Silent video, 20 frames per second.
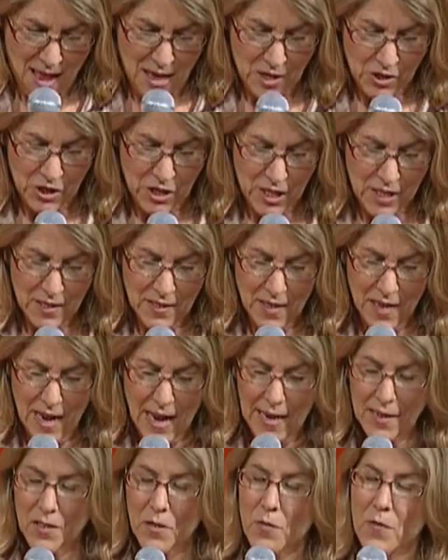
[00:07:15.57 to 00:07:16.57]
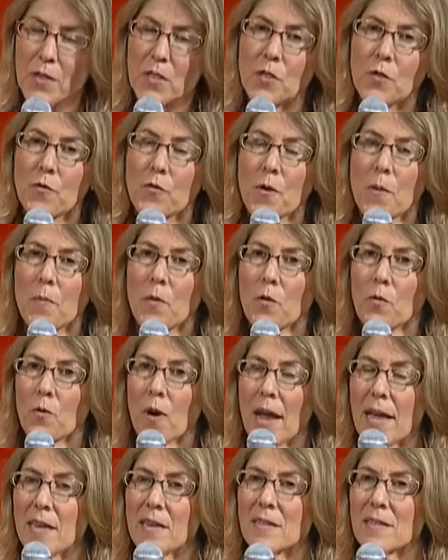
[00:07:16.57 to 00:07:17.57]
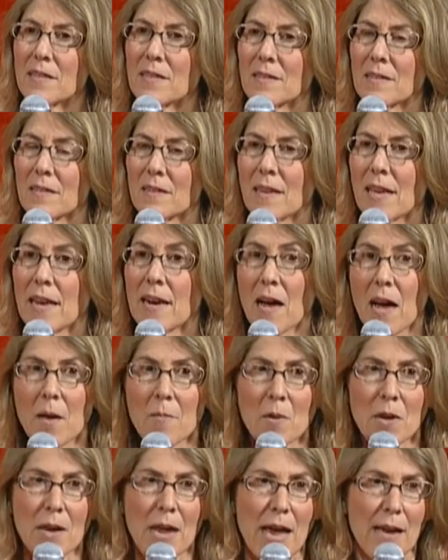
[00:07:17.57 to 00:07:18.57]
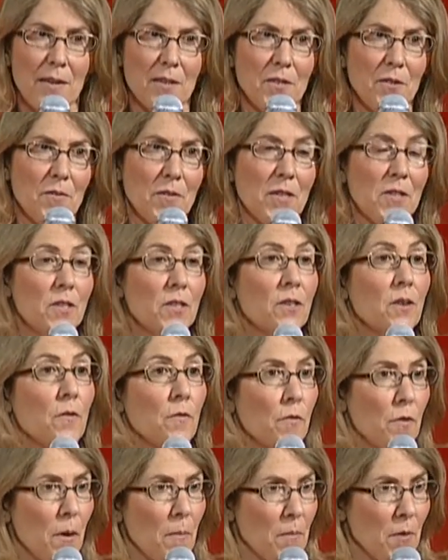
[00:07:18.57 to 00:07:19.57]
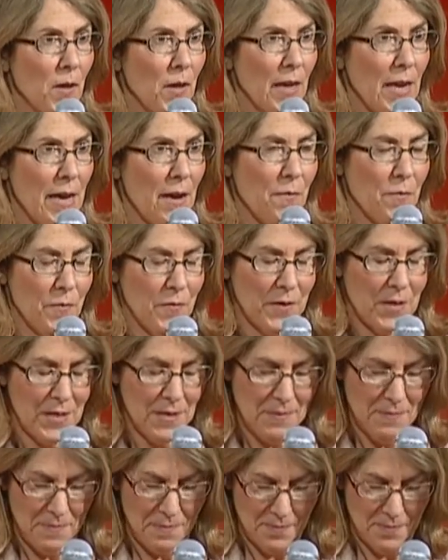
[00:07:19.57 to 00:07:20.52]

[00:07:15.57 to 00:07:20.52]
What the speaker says: She's an activist from the right, and I'm an activist from the left.